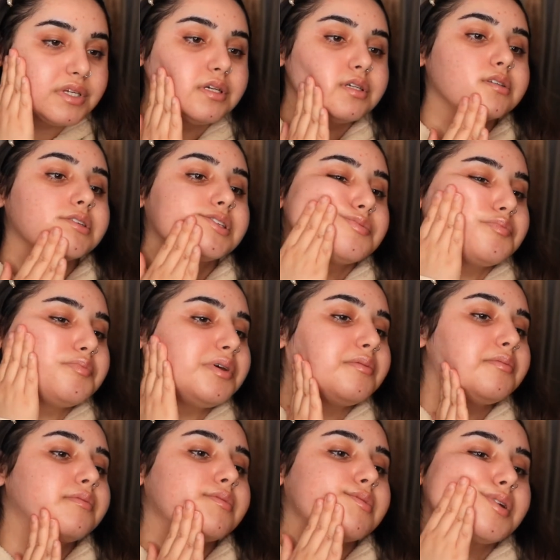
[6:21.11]
So
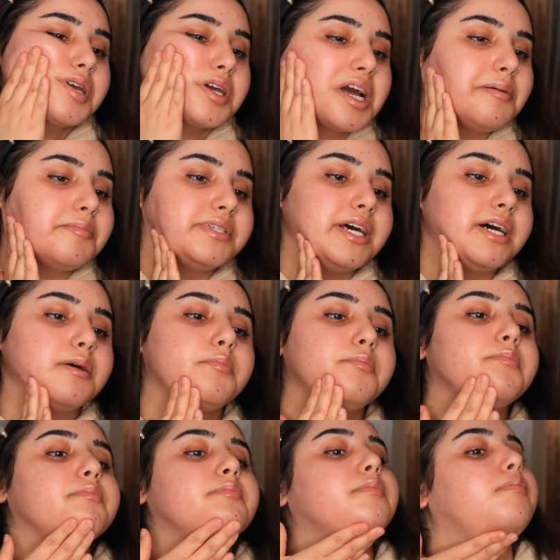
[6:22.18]
comes out a
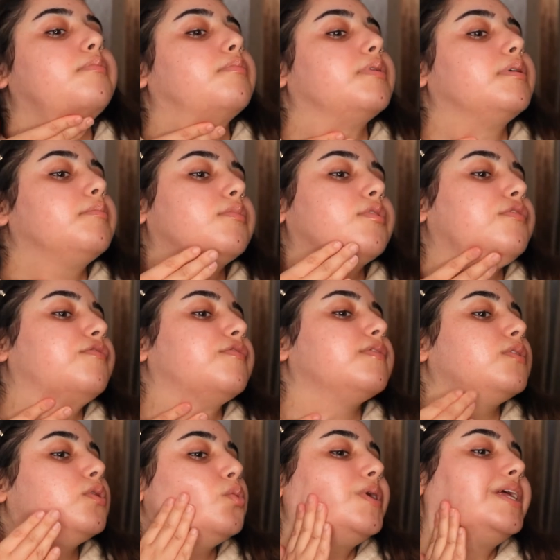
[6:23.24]
bit more
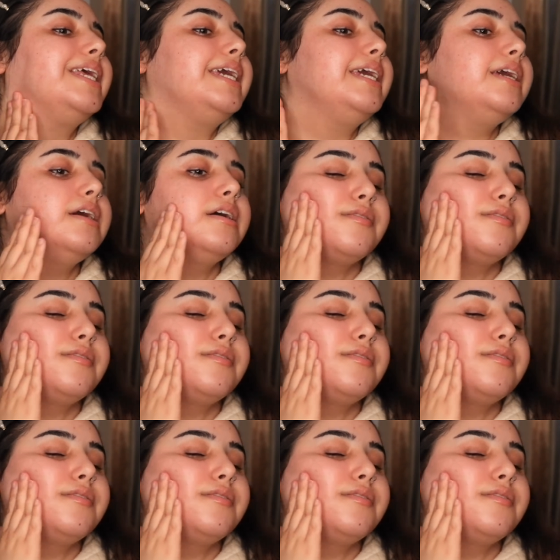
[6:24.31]
fluidy.